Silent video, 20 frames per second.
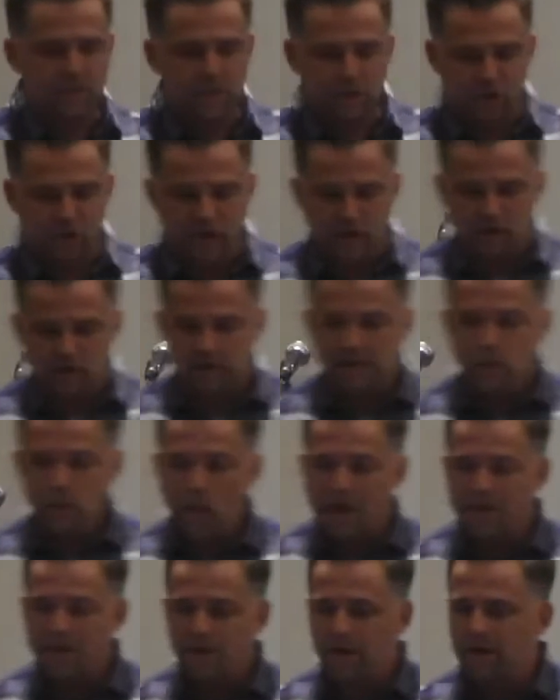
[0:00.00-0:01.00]
generally
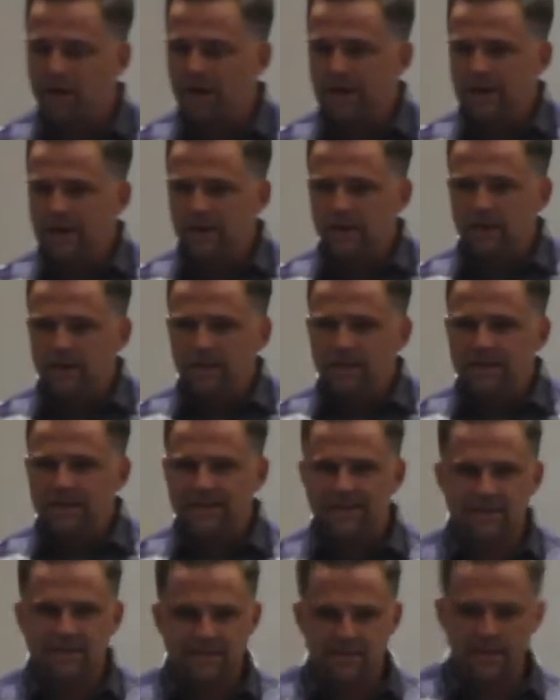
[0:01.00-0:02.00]
whether
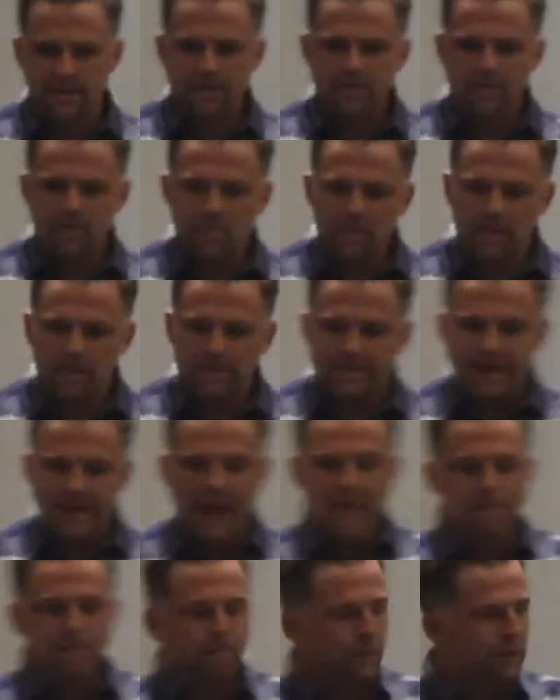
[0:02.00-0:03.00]
this is
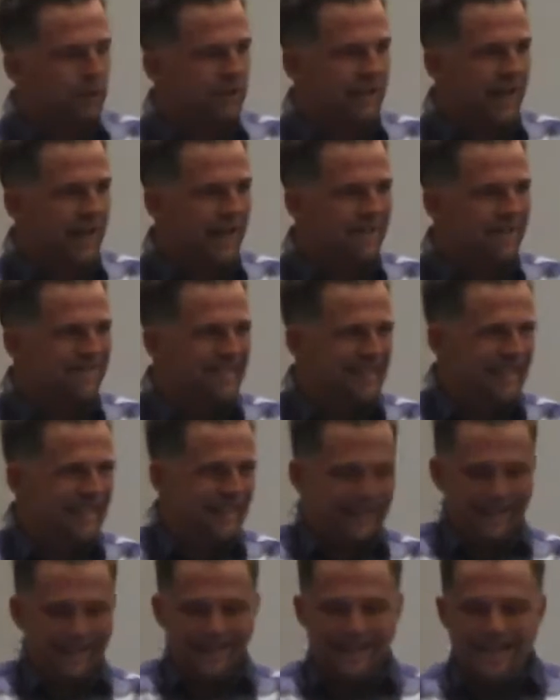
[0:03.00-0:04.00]
10%
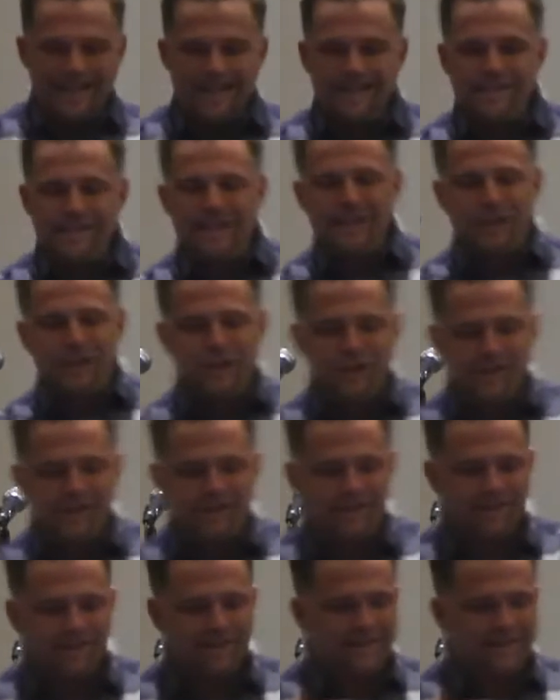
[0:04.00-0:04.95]
in addition to the